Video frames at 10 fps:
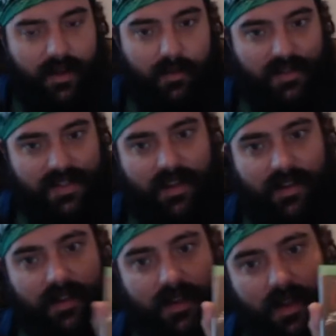I will
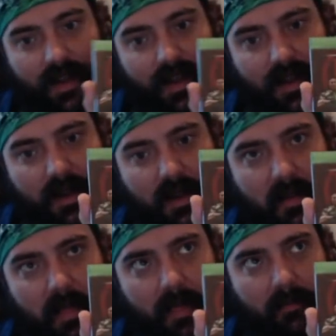say,
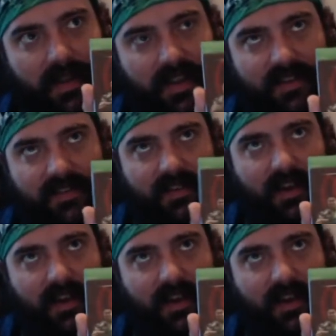because